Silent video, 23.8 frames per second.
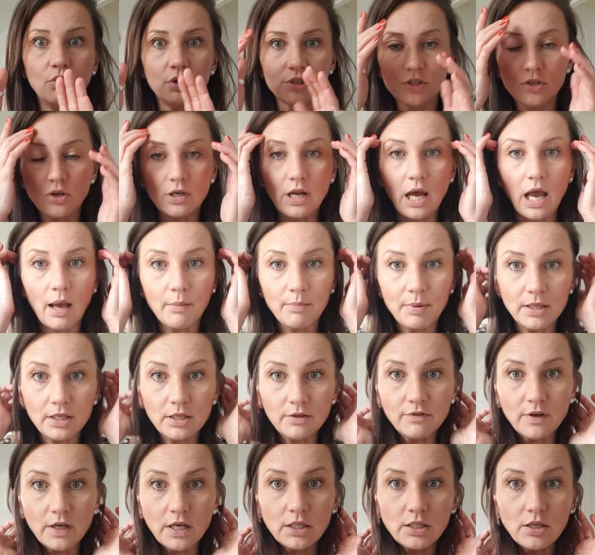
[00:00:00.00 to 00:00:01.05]
What's gonna happen
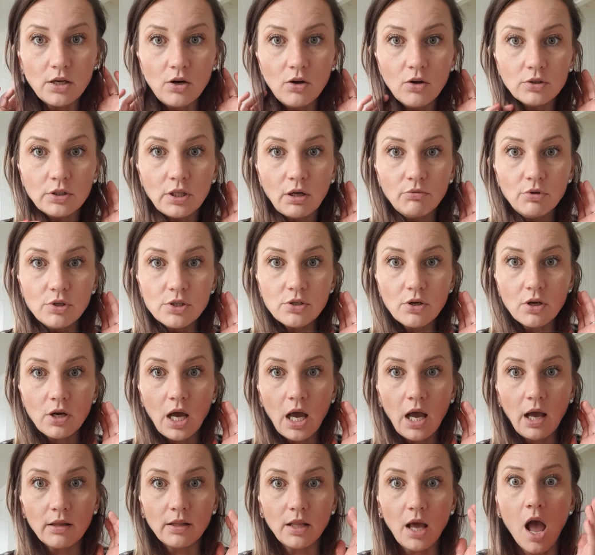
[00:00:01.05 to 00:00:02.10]
if another lockdown is gonna
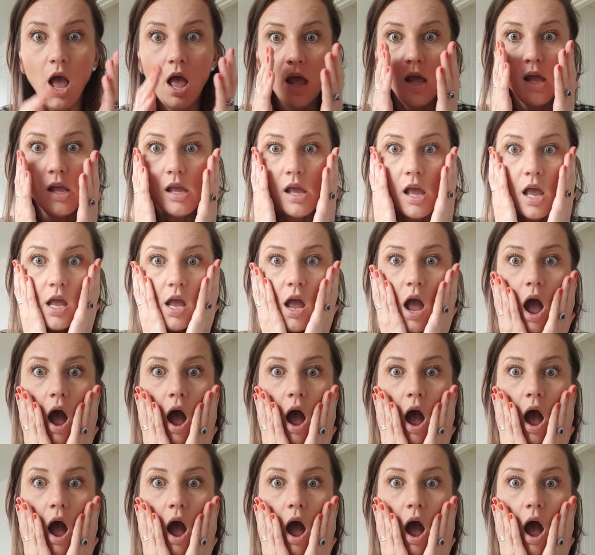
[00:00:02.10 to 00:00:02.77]
happen?